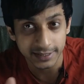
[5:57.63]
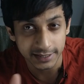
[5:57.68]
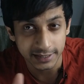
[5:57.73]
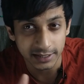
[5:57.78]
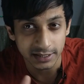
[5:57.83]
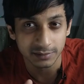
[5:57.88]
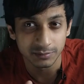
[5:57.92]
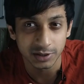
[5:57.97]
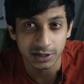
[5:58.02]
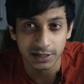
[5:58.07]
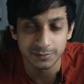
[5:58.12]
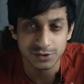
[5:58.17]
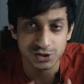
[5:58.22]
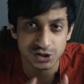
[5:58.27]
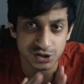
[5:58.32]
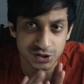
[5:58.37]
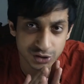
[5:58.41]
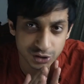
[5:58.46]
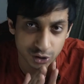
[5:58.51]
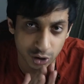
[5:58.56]
But let me just
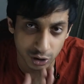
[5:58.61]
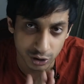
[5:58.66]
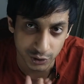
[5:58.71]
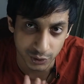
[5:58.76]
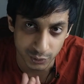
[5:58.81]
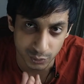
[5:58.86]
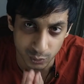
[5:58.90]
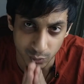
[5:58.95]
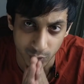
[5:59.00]
talk to you